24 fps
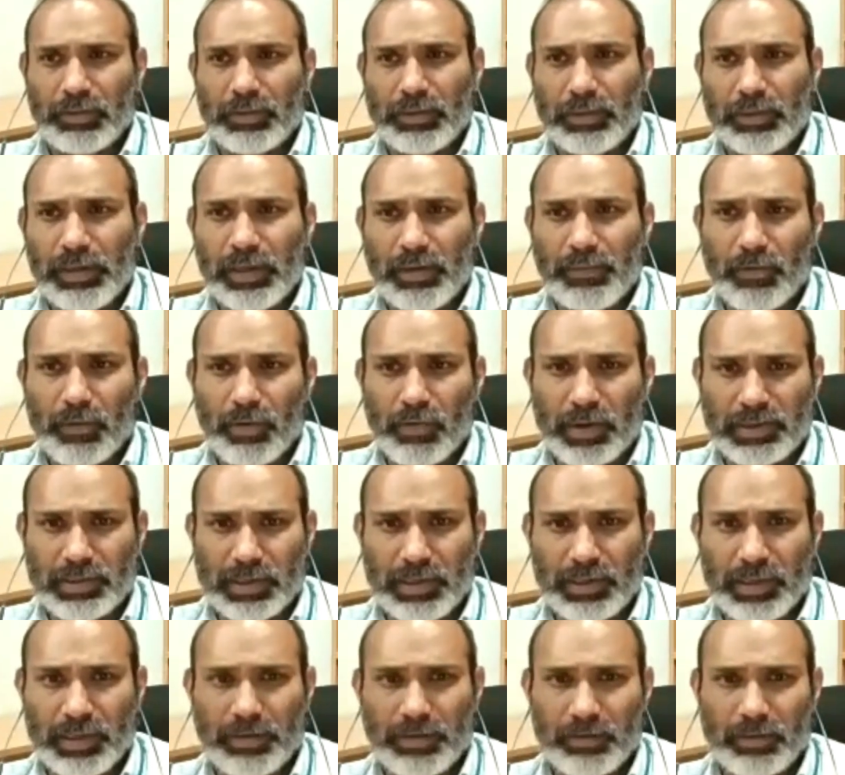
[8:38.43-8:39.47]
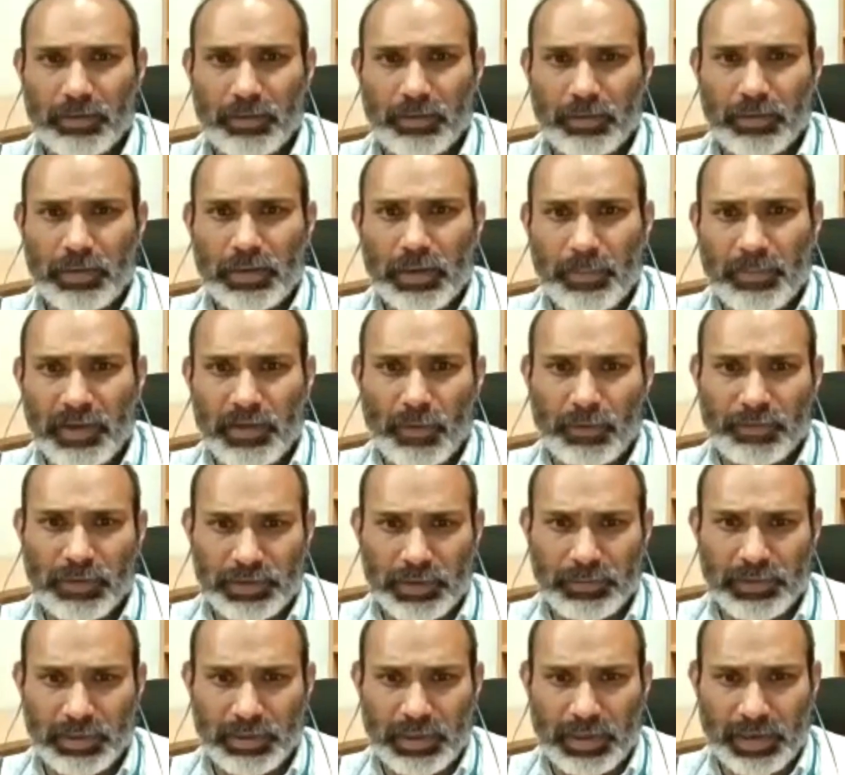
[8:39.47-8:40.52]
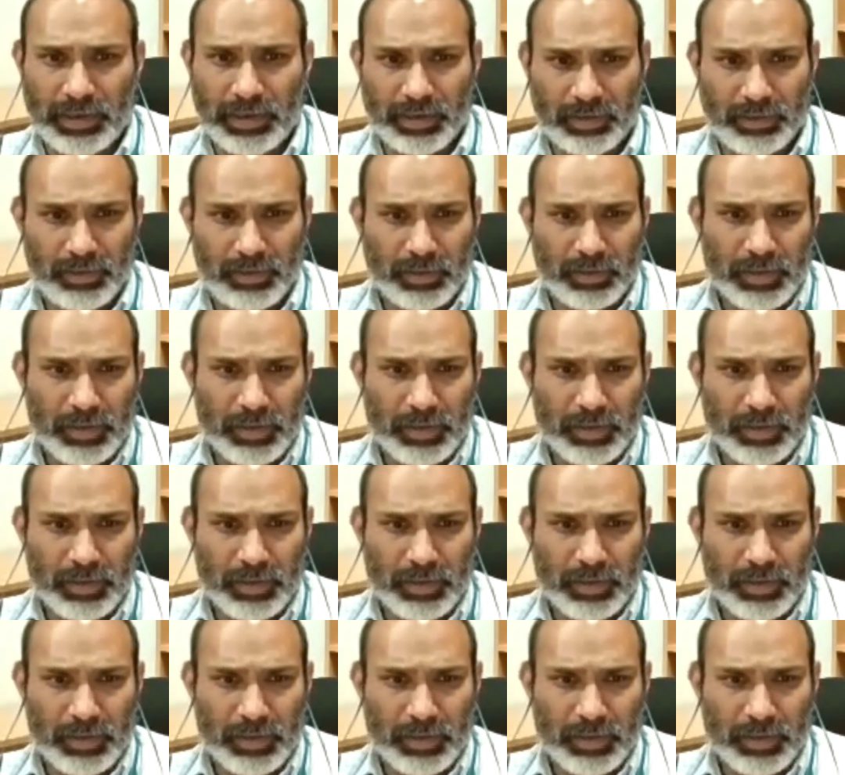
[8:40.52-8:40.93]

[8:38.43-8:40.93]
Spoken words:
Tell you if you want to ask anything. A brief of the CPC that I can.